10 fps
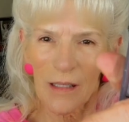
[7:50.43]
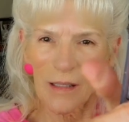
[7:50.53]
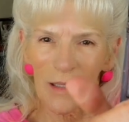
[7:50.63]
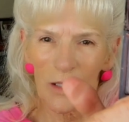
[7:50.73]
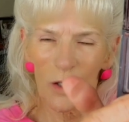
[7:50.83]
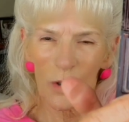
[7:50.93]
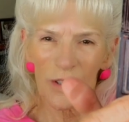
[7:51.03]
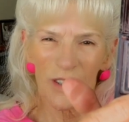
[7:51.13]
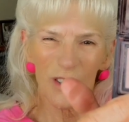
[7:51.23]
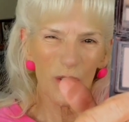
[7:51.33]
It looks
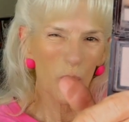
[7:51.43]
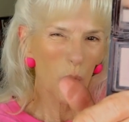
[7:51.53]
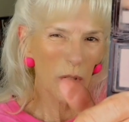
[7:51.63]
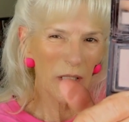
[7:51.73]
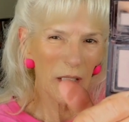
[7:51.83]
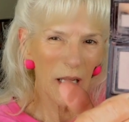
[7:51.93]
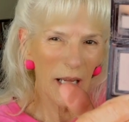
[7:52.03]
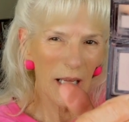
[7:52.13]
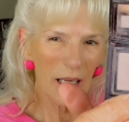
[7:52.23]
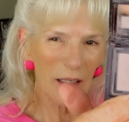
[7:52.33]
sort of
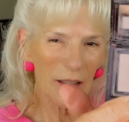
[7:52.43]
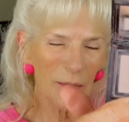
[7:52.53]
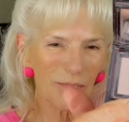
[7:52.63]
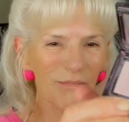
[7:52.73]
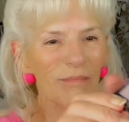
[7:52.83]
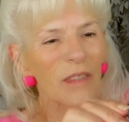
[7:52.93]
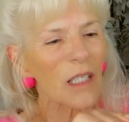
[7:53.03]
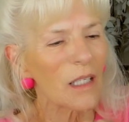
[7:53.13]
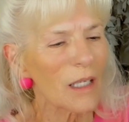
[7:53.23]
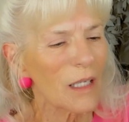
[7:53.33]
like a,
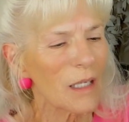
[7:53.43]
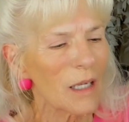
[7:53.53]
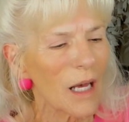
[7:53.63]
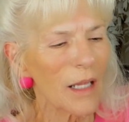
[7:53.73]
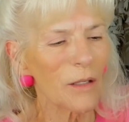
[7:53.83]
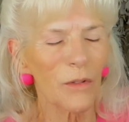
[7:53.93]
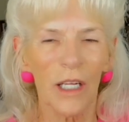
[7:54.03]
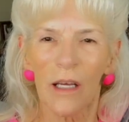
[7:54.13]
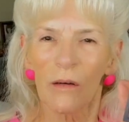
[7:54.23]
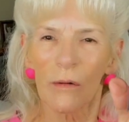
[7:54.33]
I don't
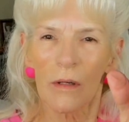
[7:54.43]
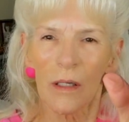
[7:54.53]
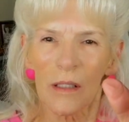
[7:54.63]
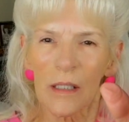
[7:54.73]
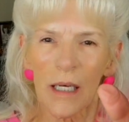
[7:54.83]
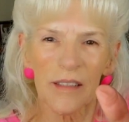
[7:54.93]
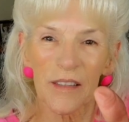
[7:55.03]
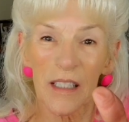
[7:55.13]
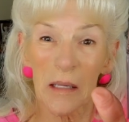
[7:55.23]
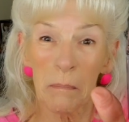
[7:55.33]
know, a
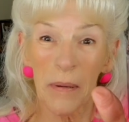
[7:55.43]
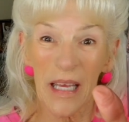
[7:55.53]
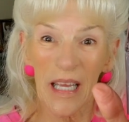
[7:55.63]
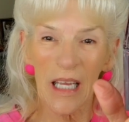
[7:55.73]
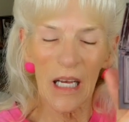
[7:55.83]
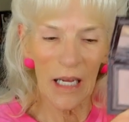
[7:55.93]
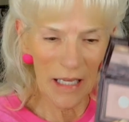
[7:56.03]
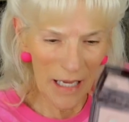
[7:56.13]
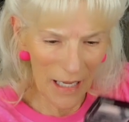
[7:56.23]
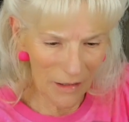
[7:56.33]
dusty pink, I
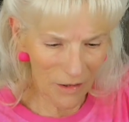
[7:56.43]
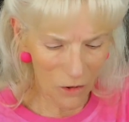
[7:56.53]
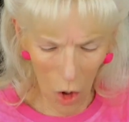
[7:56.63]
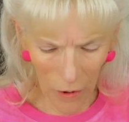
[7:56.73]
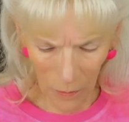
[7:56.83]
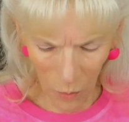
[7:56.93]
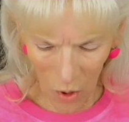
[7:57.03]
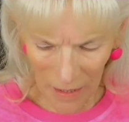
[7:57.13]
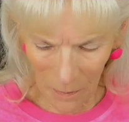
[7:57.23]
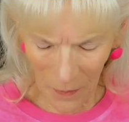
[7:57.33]
guess. Not a
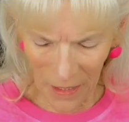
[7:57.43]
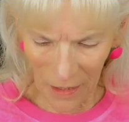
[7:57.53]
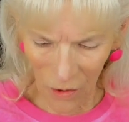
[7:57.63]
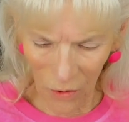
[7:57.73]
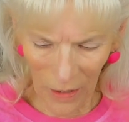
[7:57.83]
bright pink or